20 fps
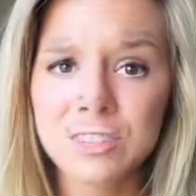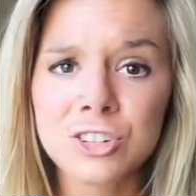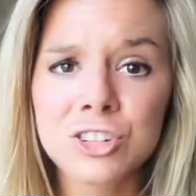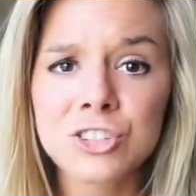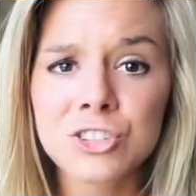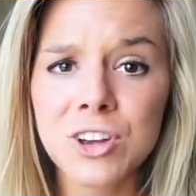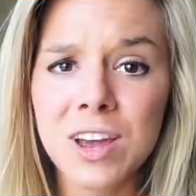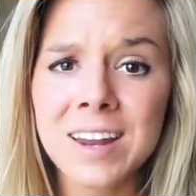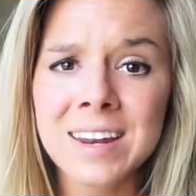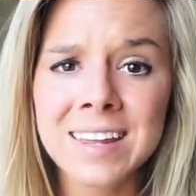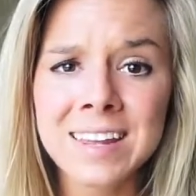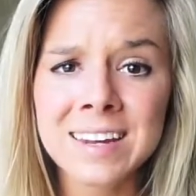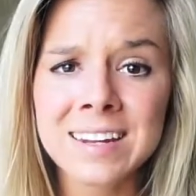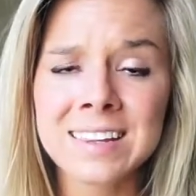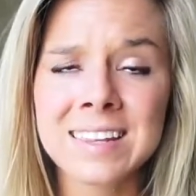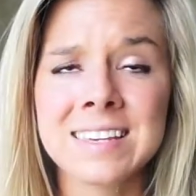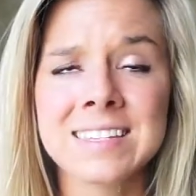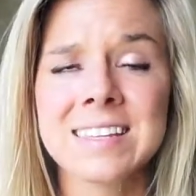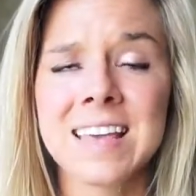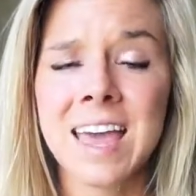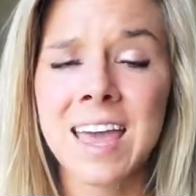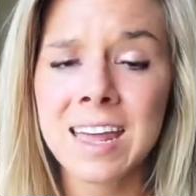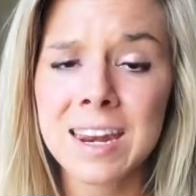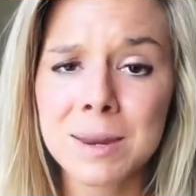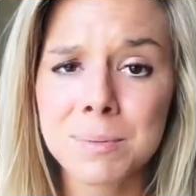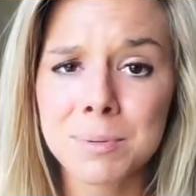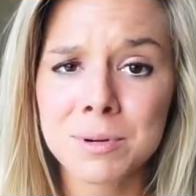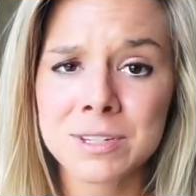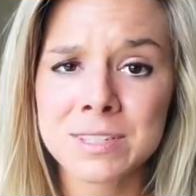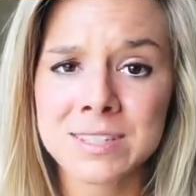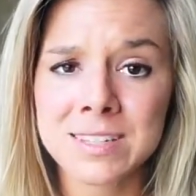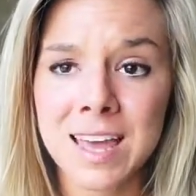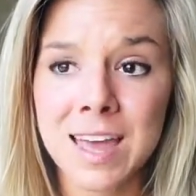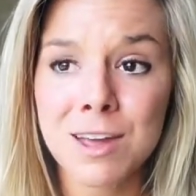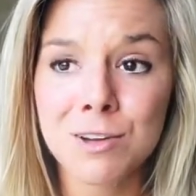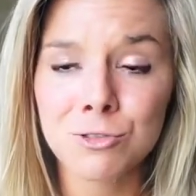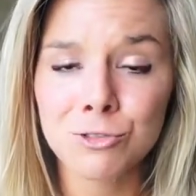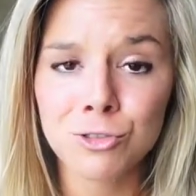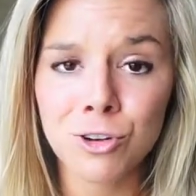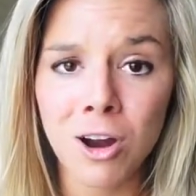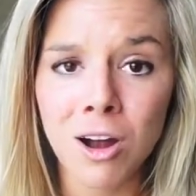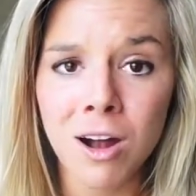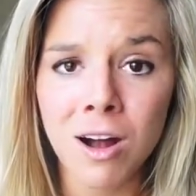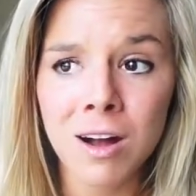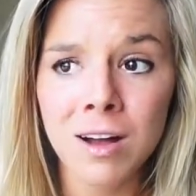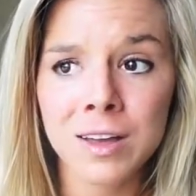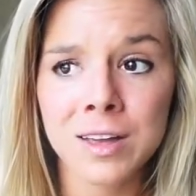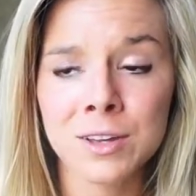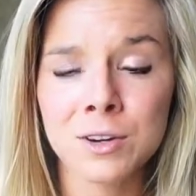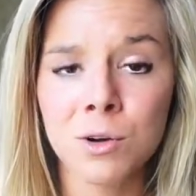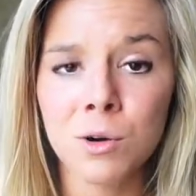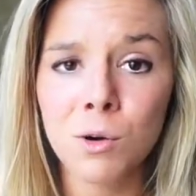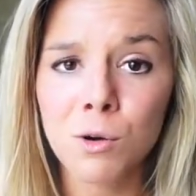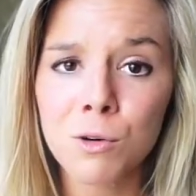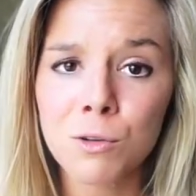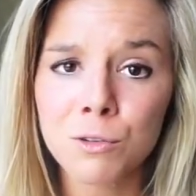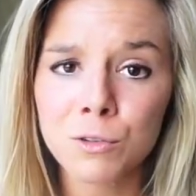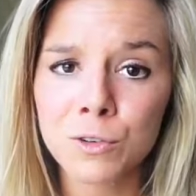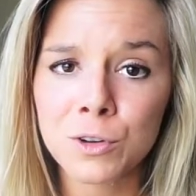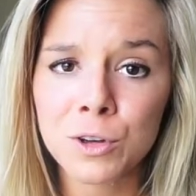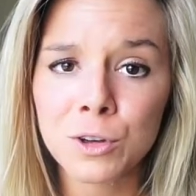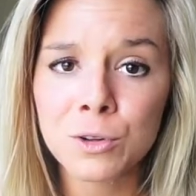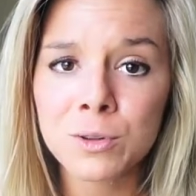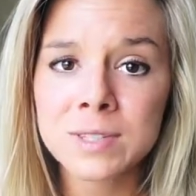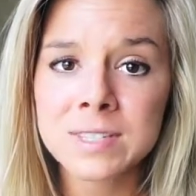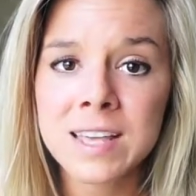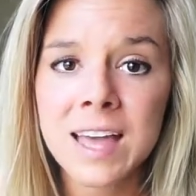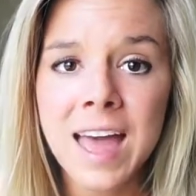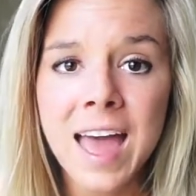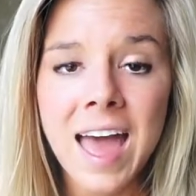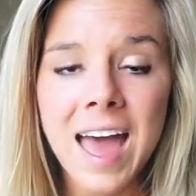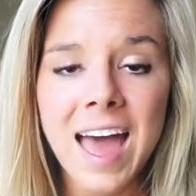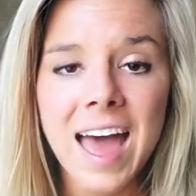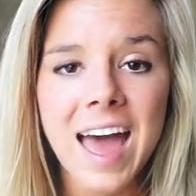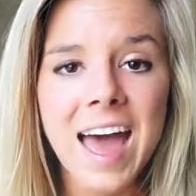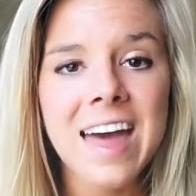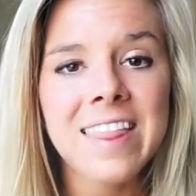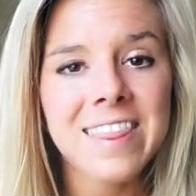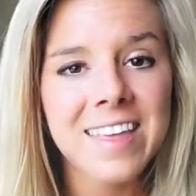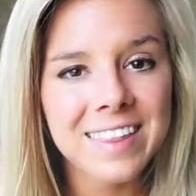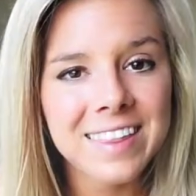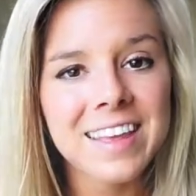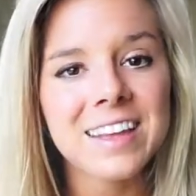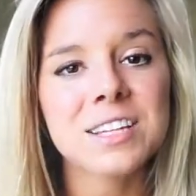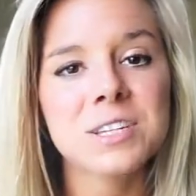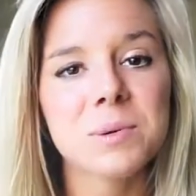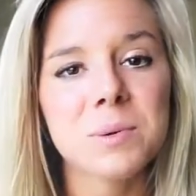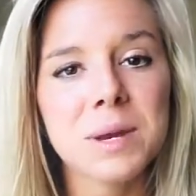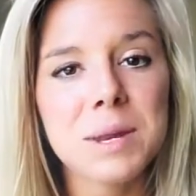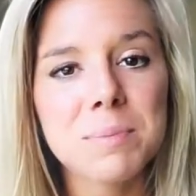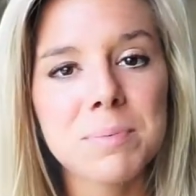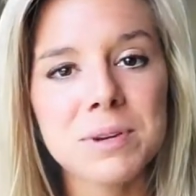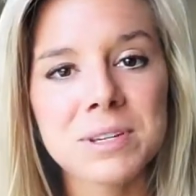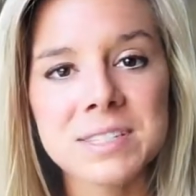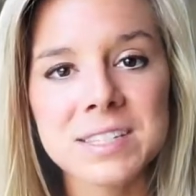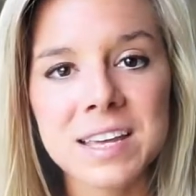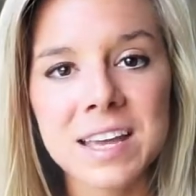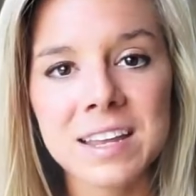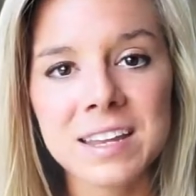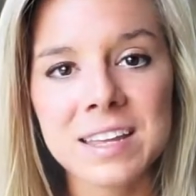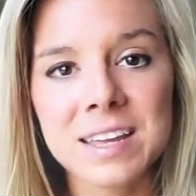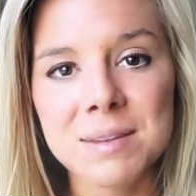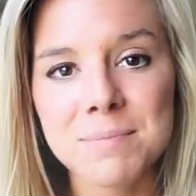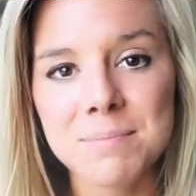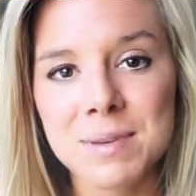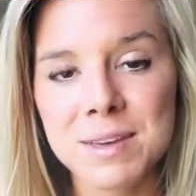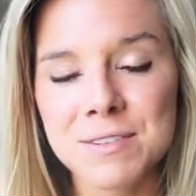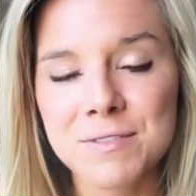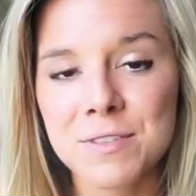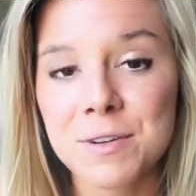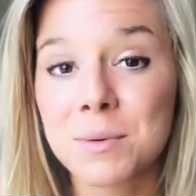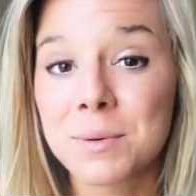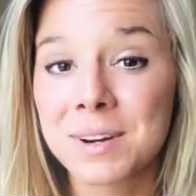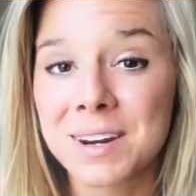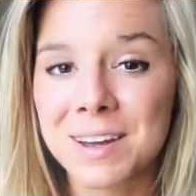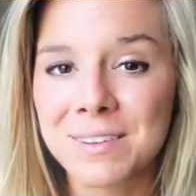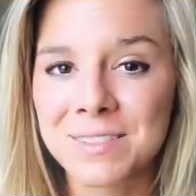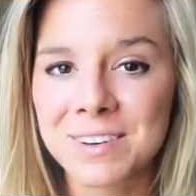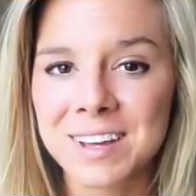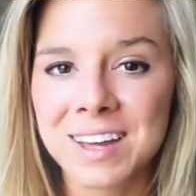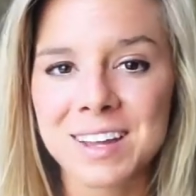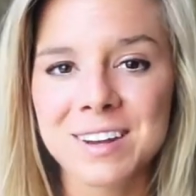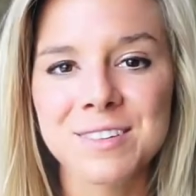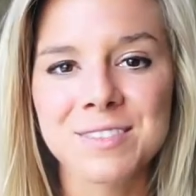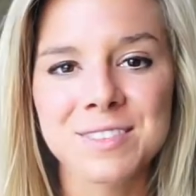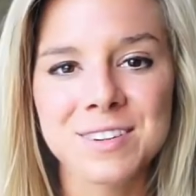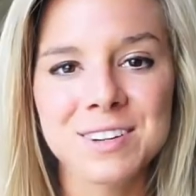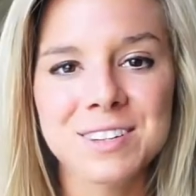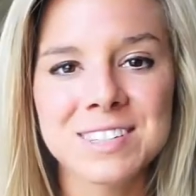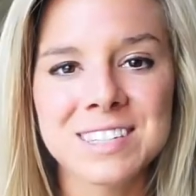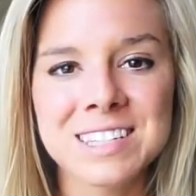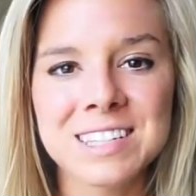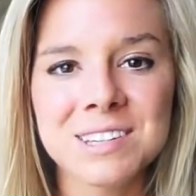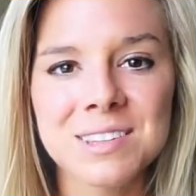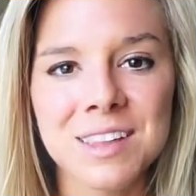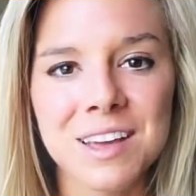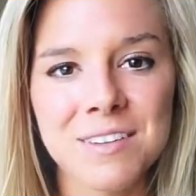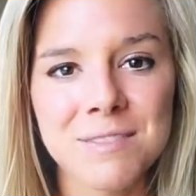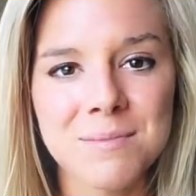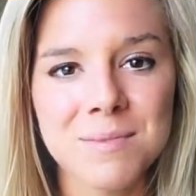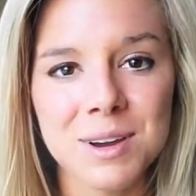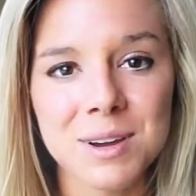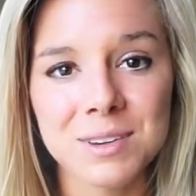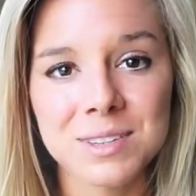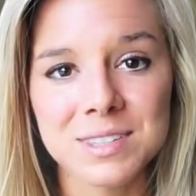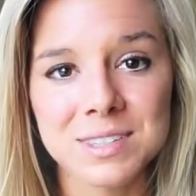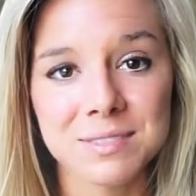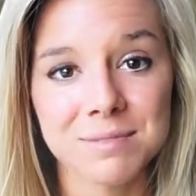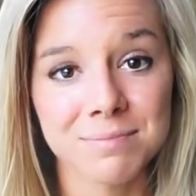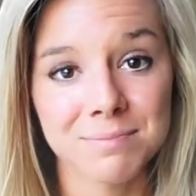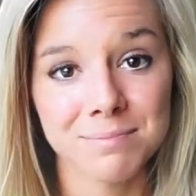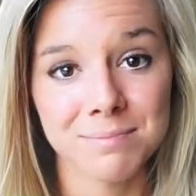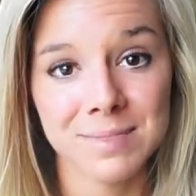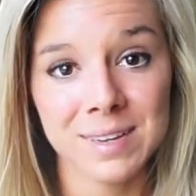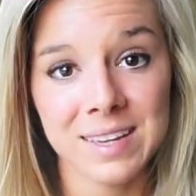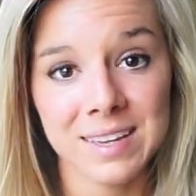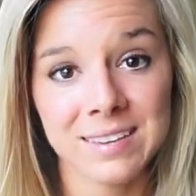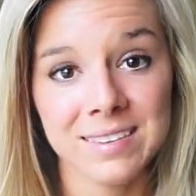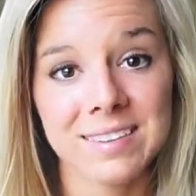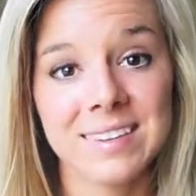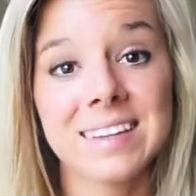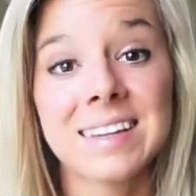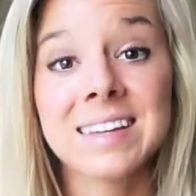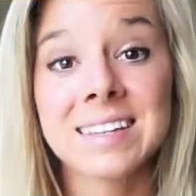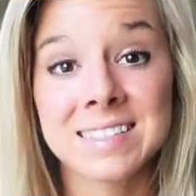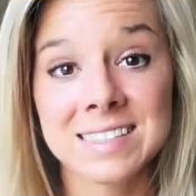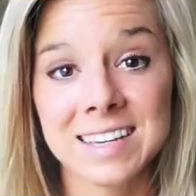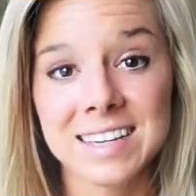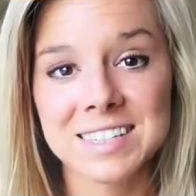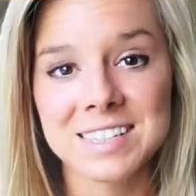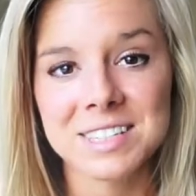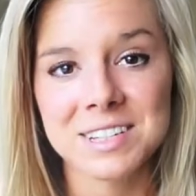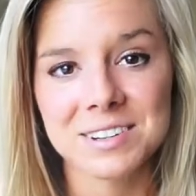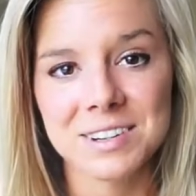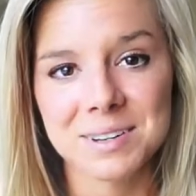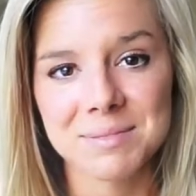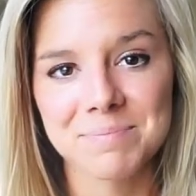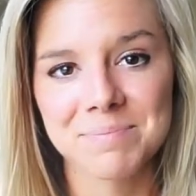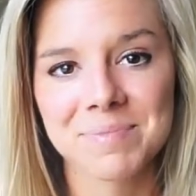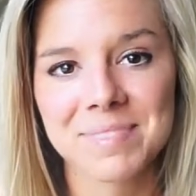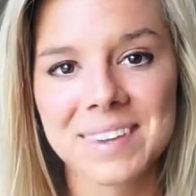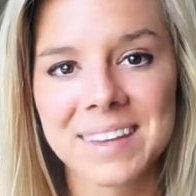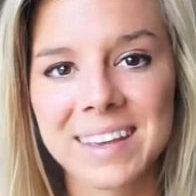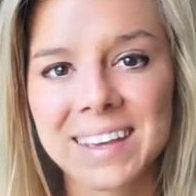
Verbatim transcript: Just try to eat at least 80% raw and whole foods, and then that 20% can be for whatever kind of foods you love most. Me, it's ice cream.